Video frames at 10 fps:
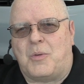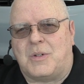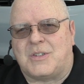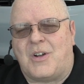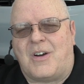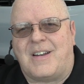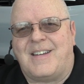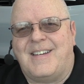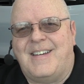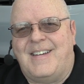and what's
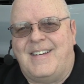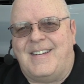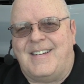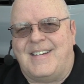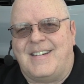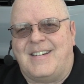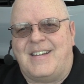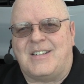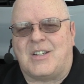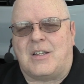not
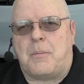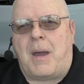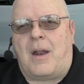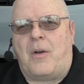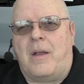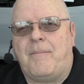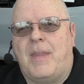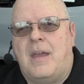inside the battery.